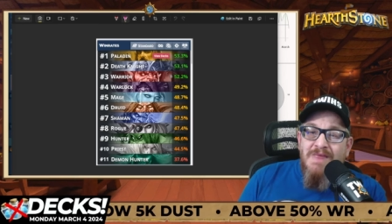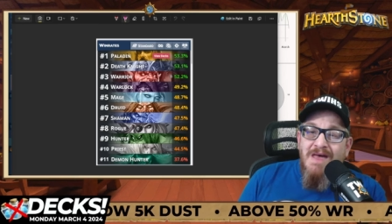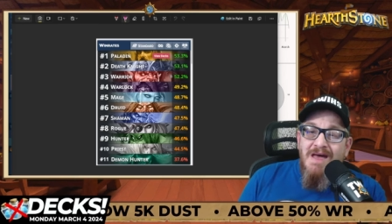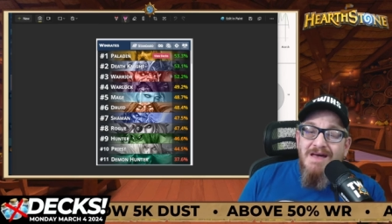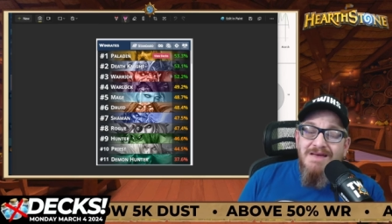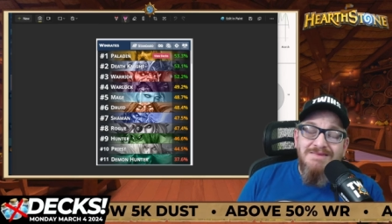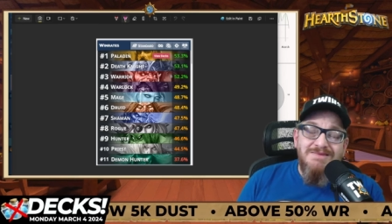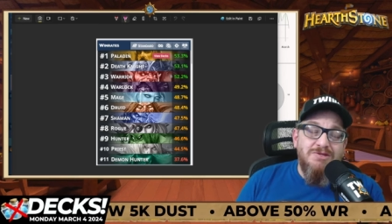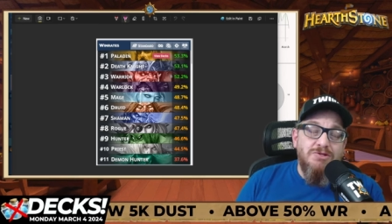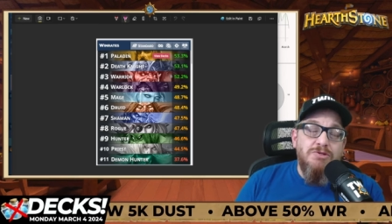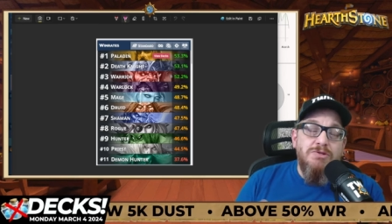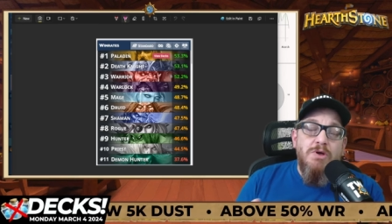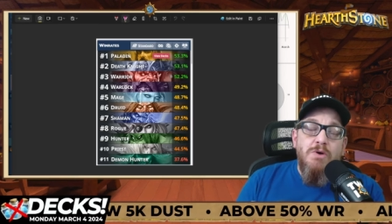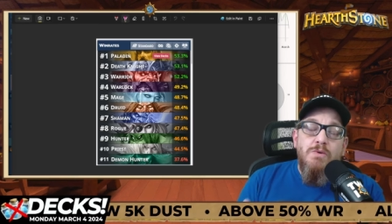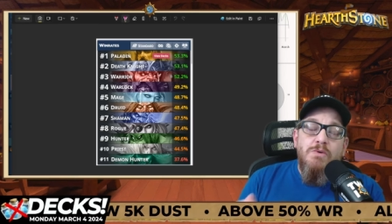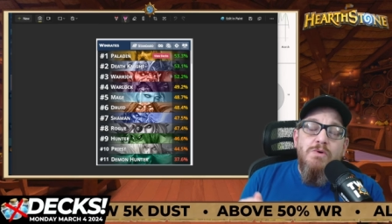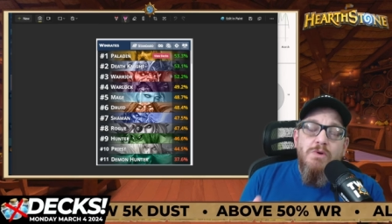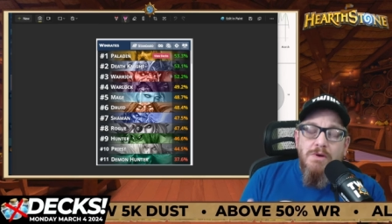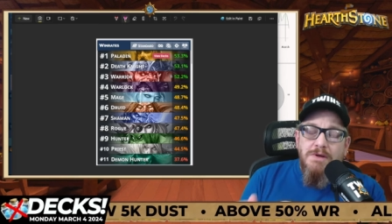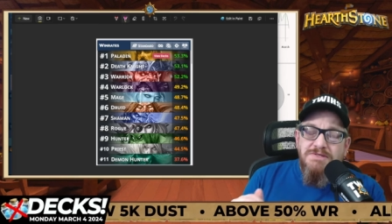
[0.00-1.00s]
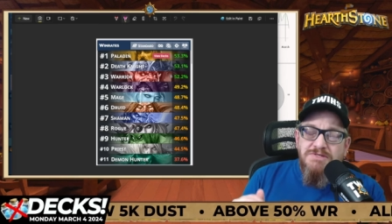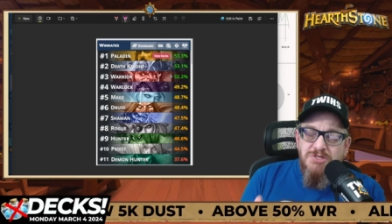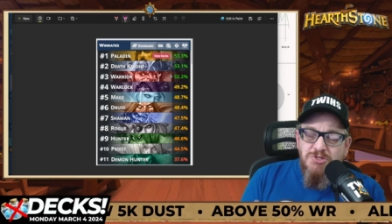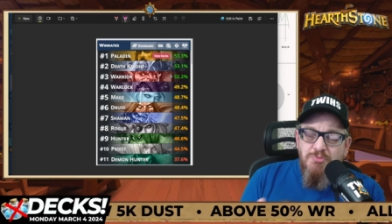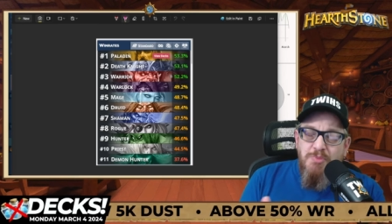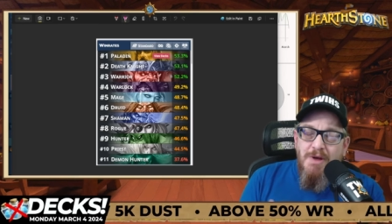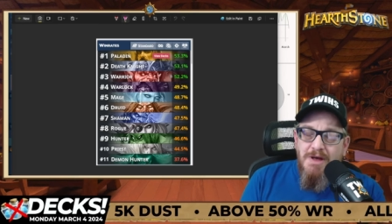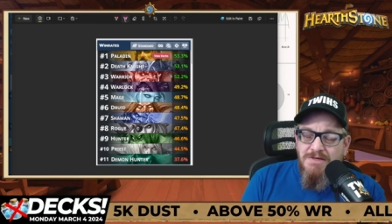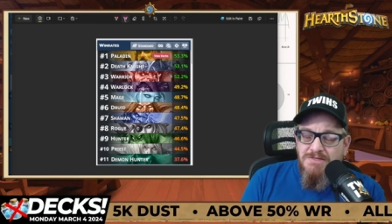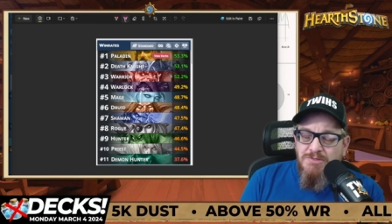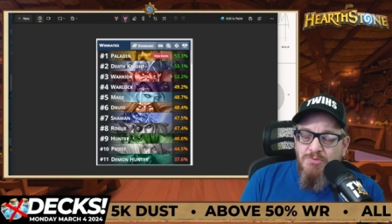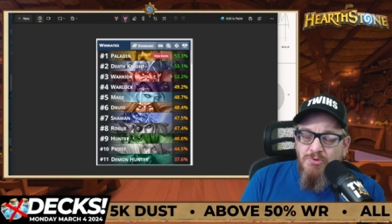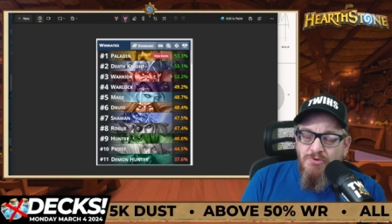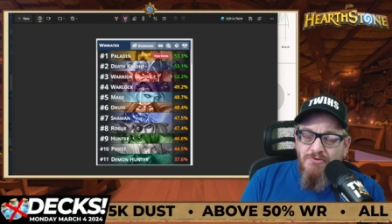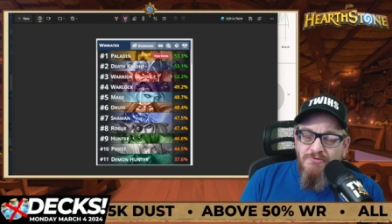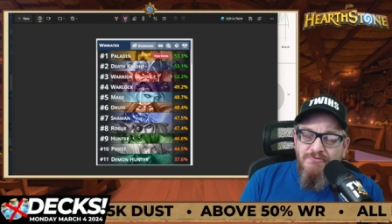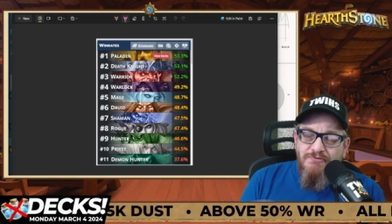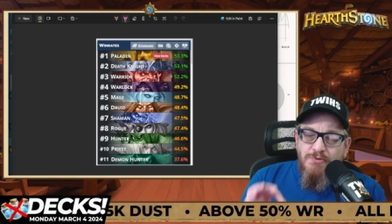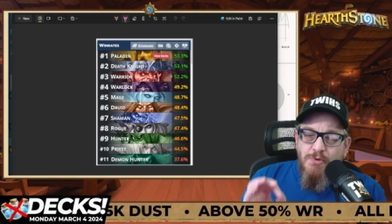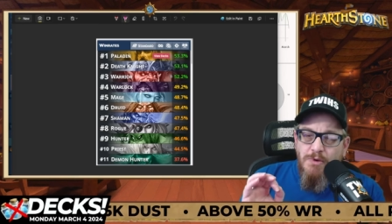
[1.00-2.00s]
as low cost as
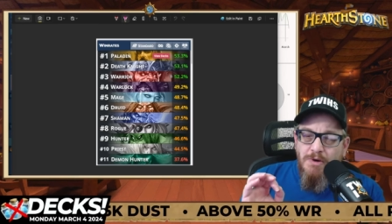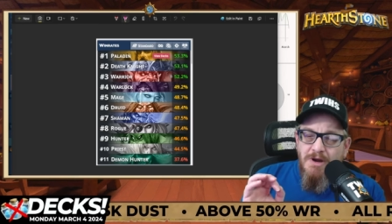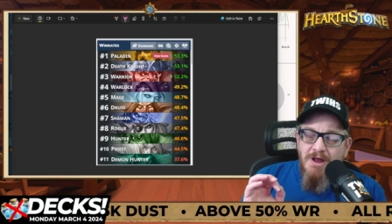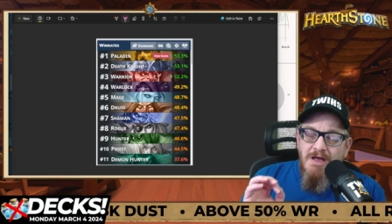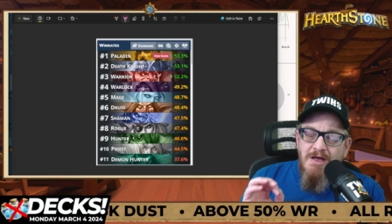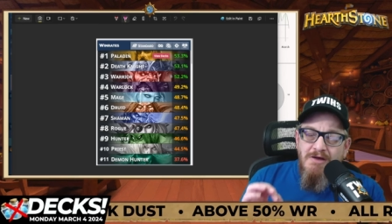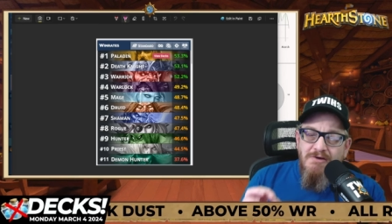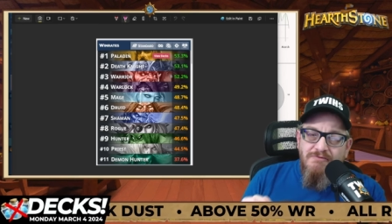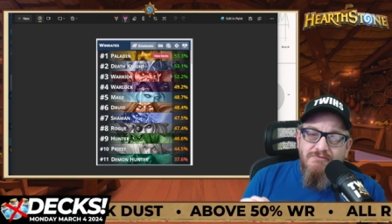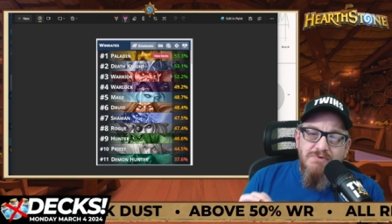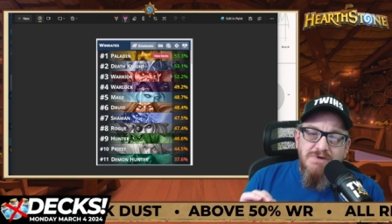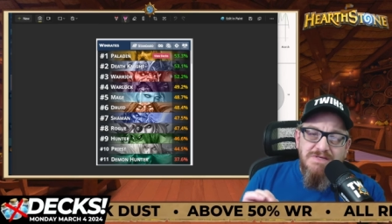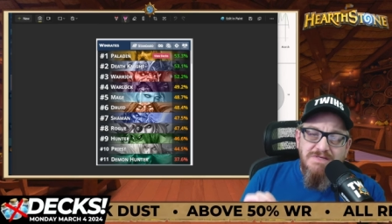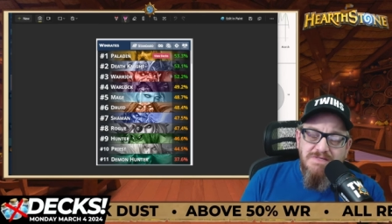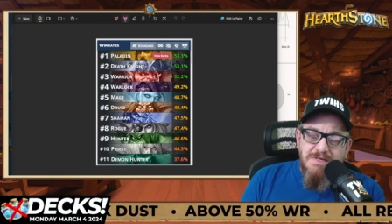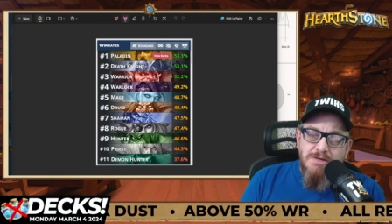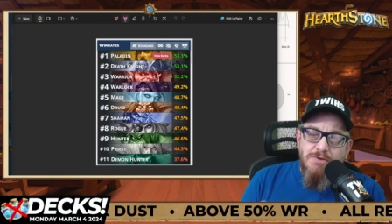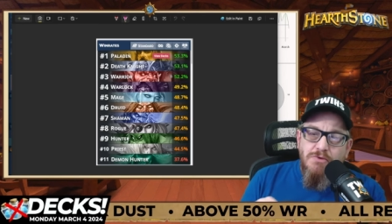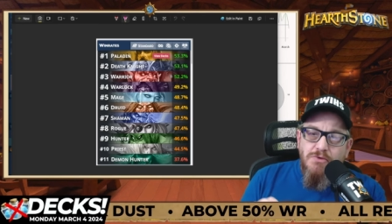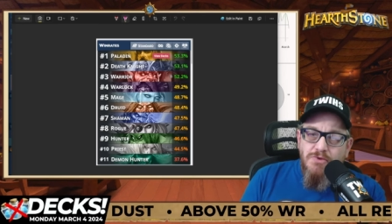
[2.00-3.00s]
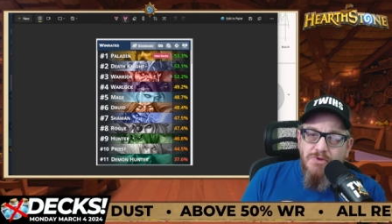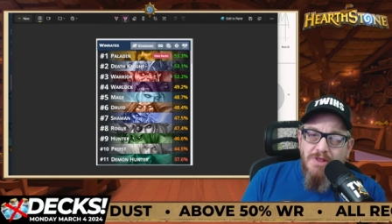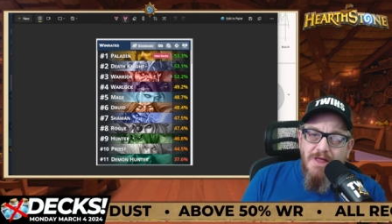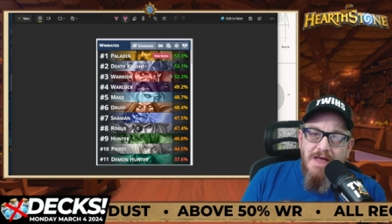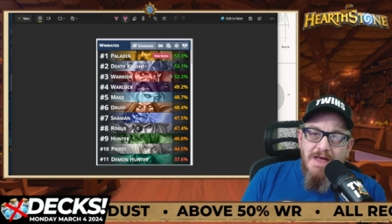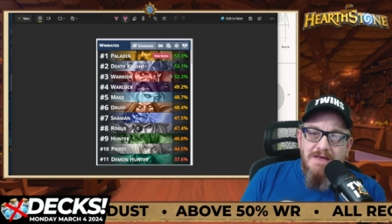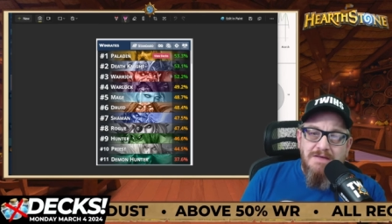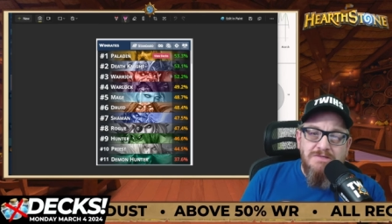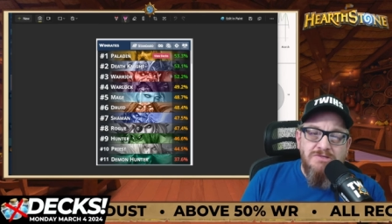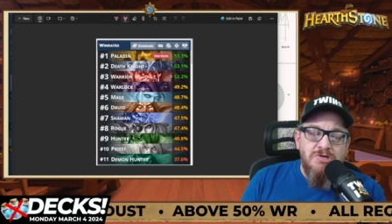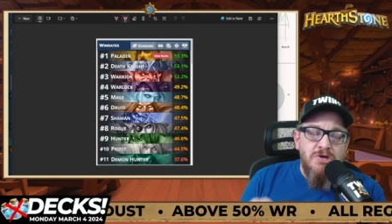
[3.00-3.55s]
possible for every single class,